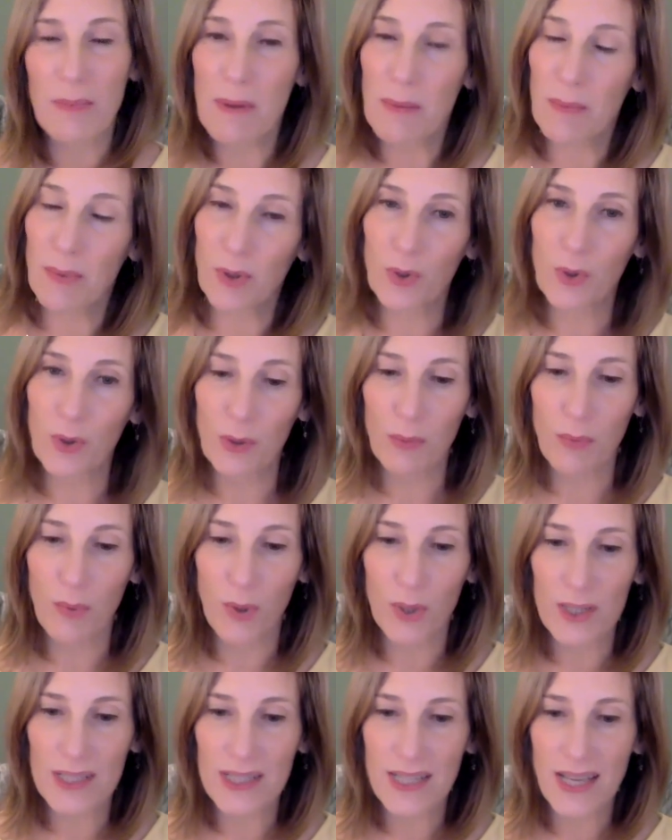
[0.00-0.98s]
the people who are
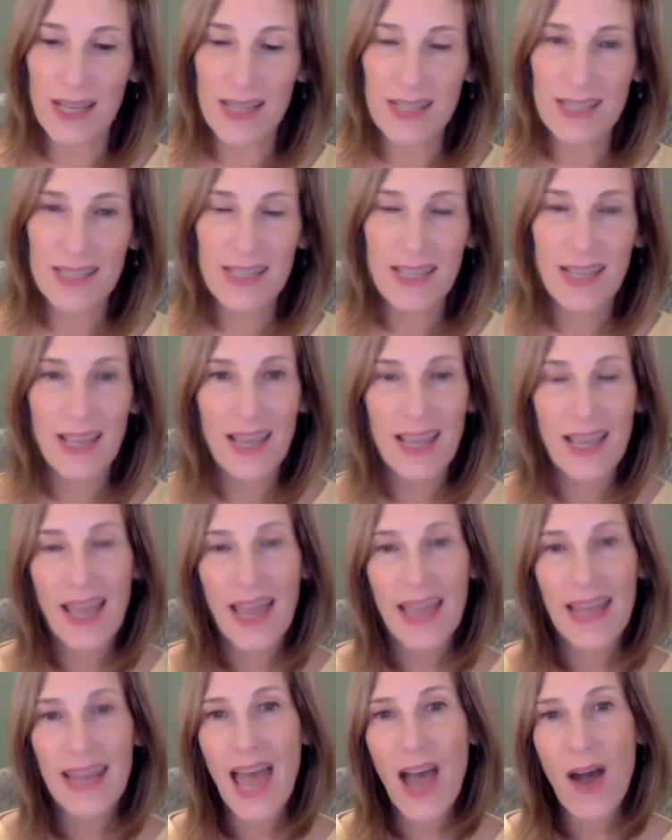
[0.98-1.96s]
important to us,
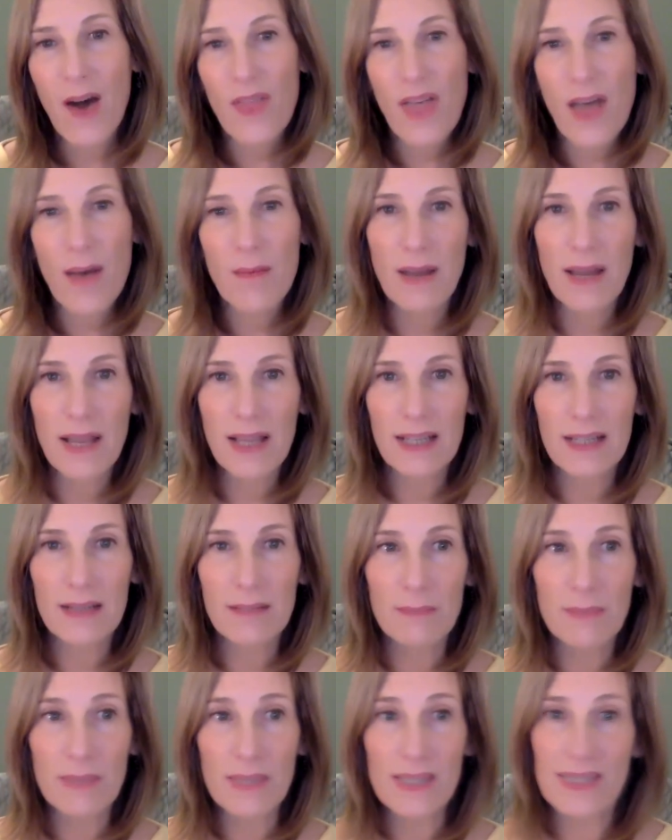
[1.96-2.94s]
and how that might
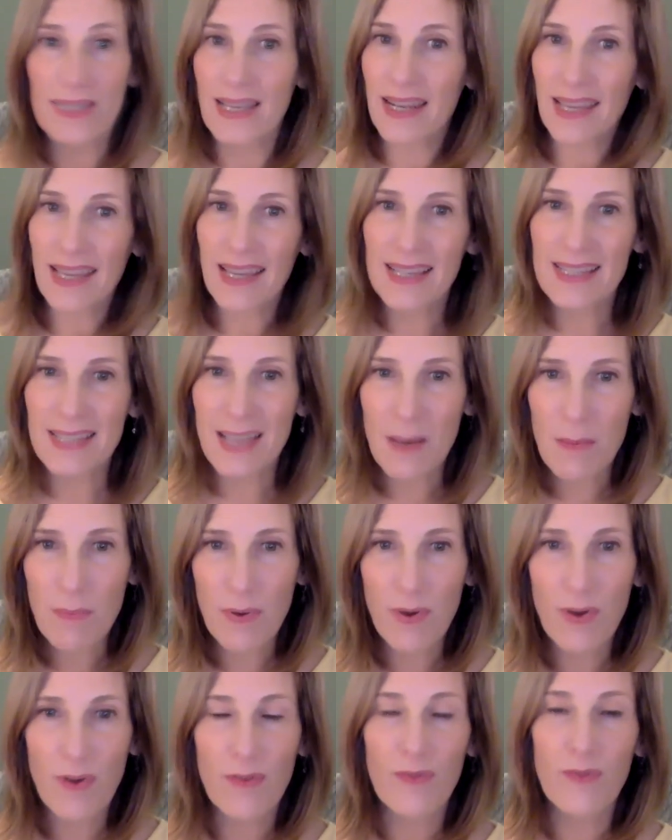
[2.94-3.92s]
be setting us up
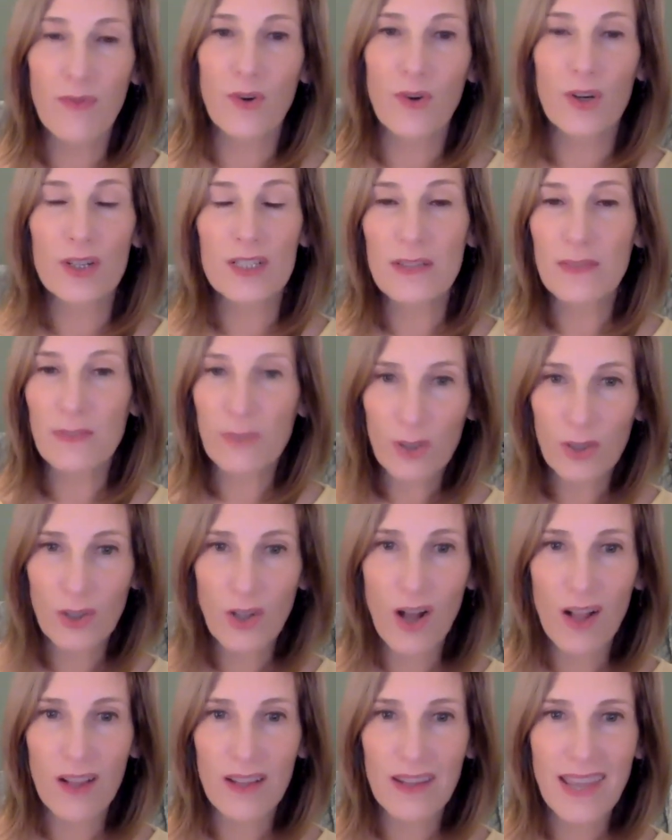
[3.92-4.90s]
for a difficult
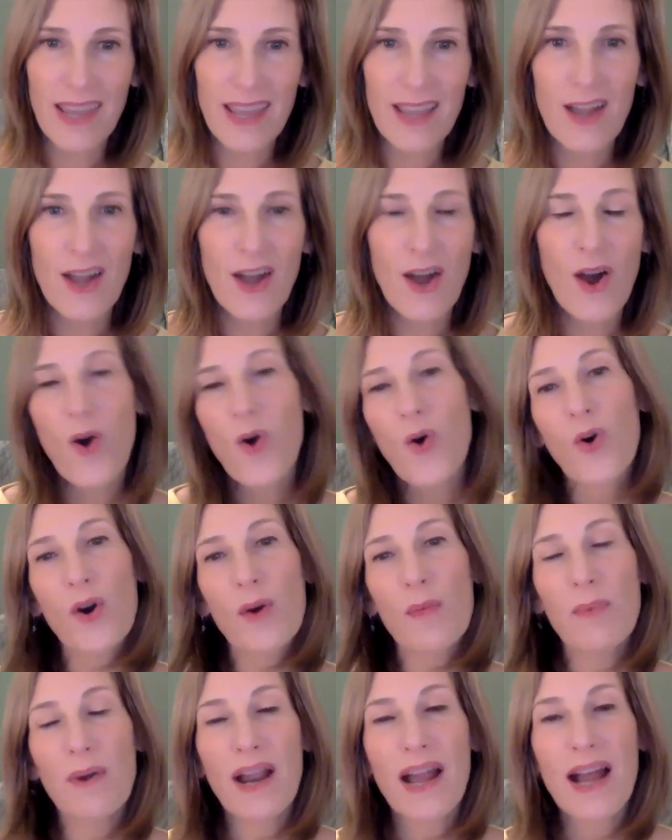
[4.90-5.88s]
holiday,
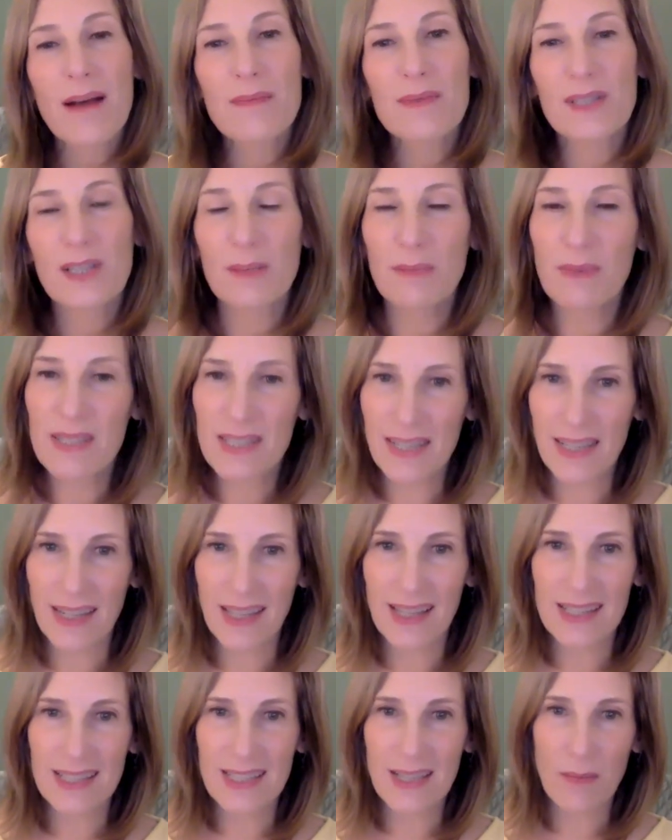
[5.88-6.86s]
or perhaps could be
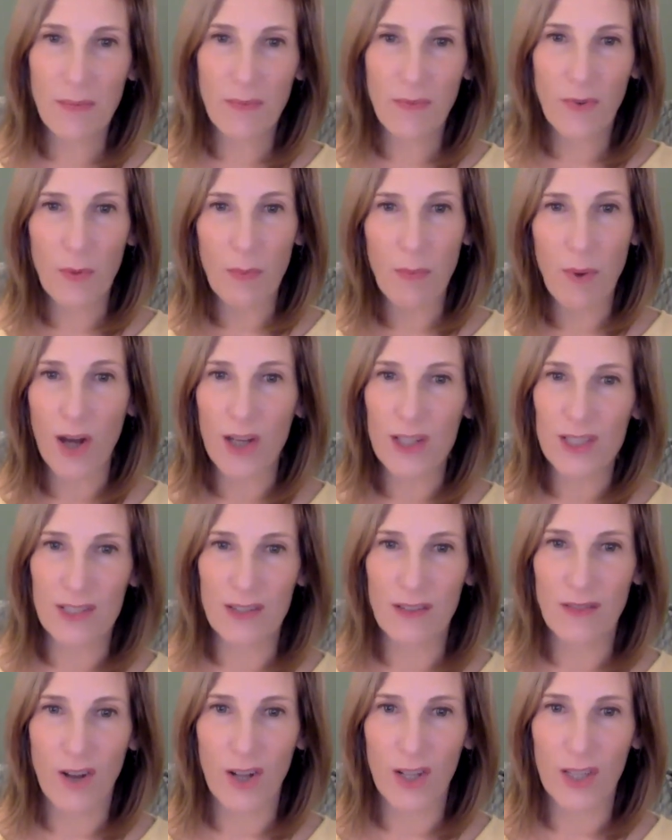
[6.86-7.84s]
setting us up for a
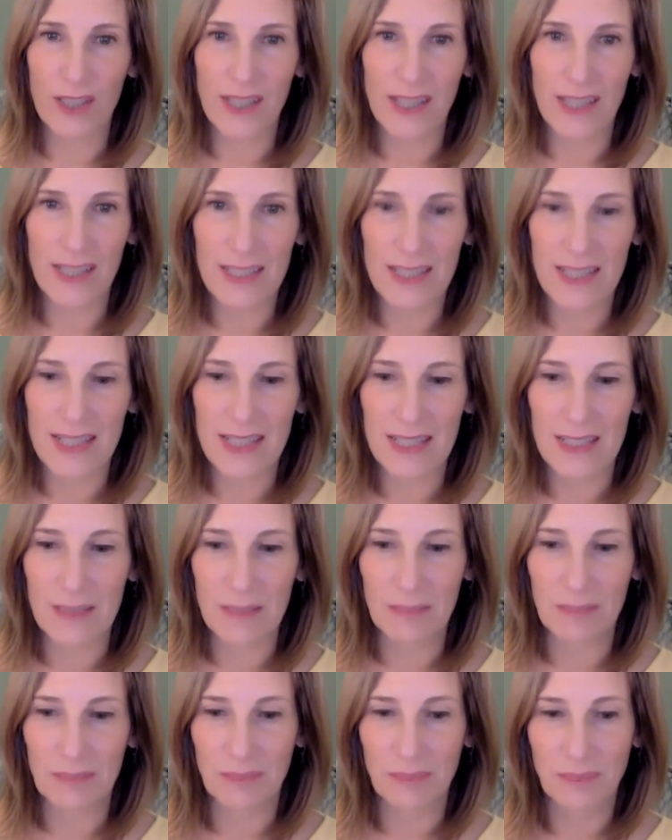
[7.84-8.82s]
positive holiday
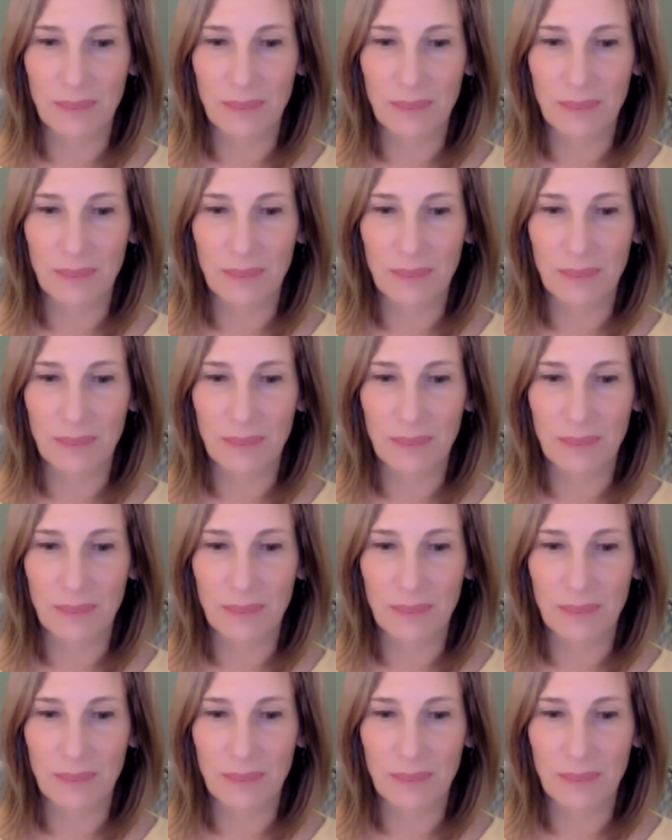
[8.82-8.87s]
season.